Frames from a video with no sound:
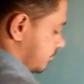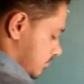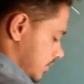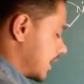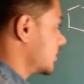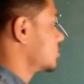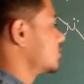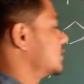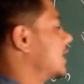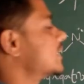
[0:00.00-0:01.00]
Right, so
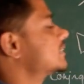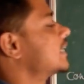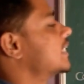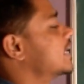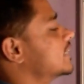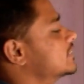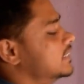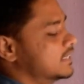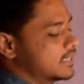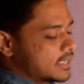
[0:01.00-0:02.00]
that is the energy.
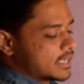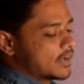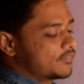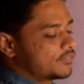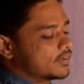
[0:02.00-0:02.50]
If